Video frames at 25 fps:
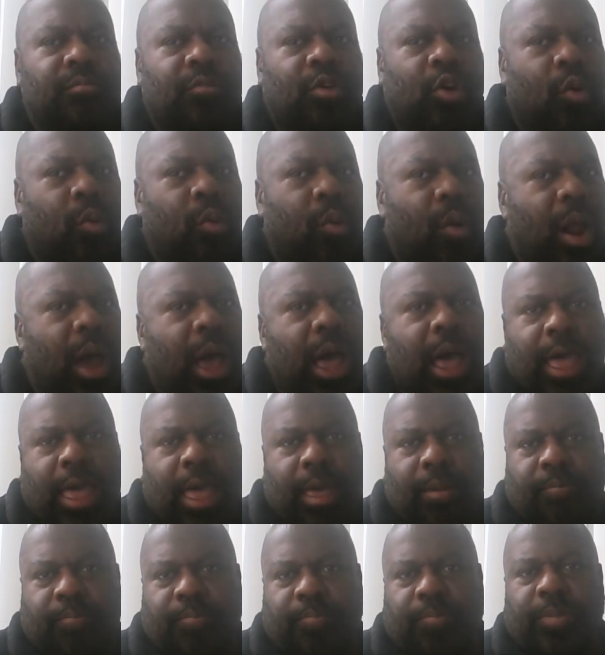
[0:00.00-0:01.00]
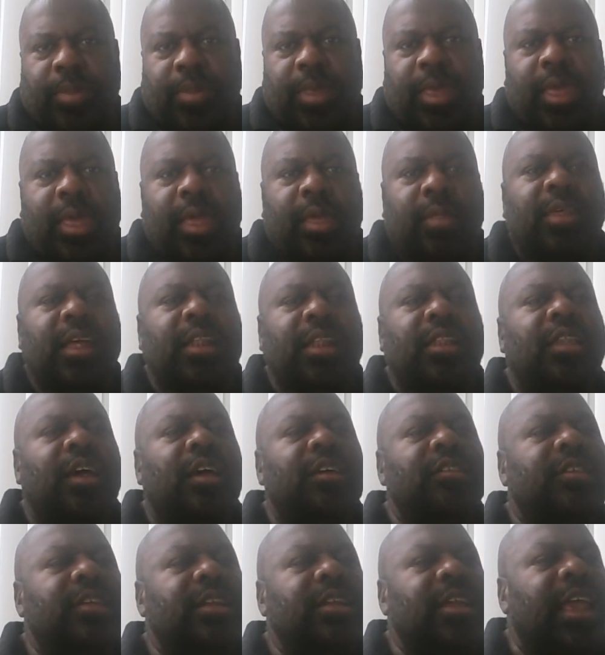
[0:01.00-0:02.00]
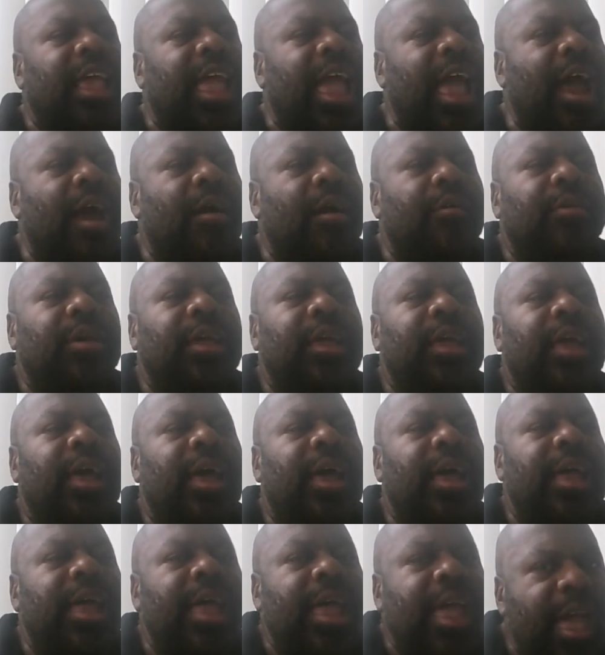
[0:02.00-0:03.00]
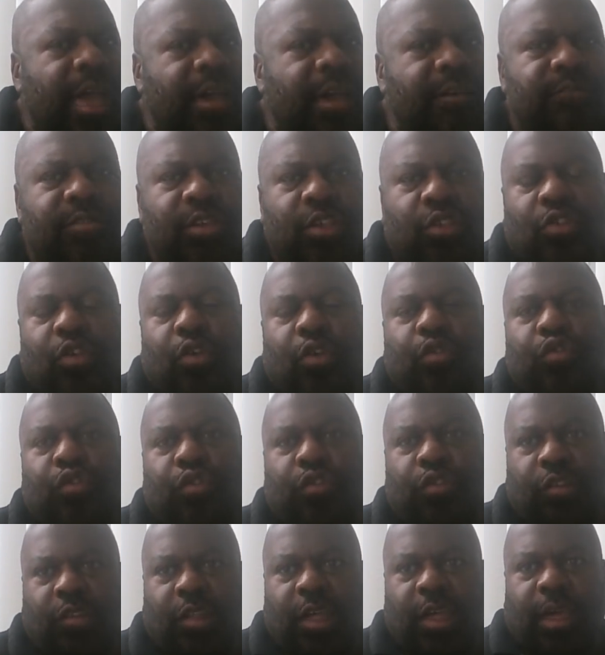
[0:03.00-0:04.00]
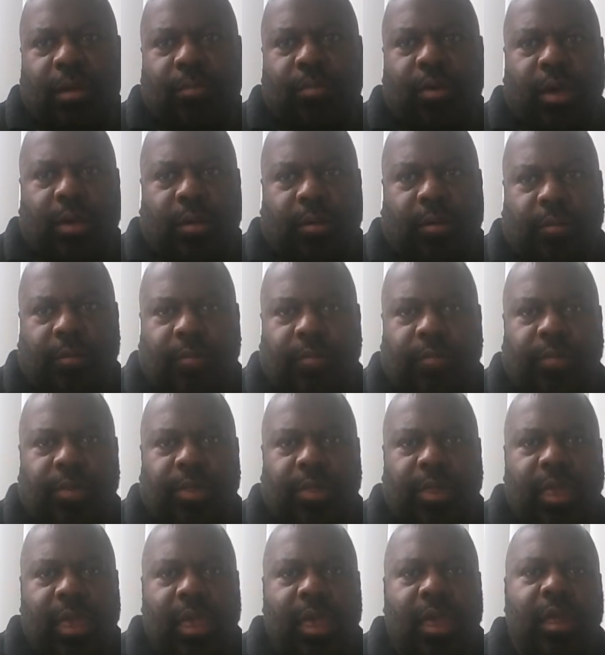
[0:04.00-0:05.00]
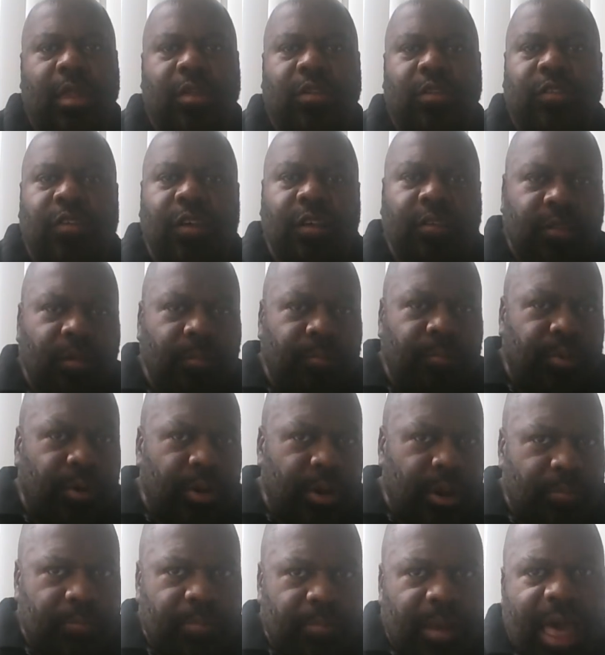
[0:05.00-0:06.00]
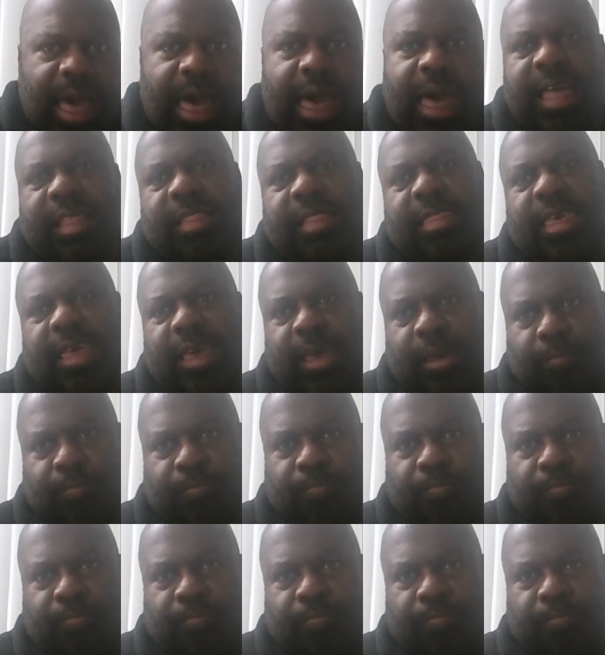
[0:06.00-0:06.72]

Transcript: crime that doesn't carry heavy social stigma, just to put it behind them.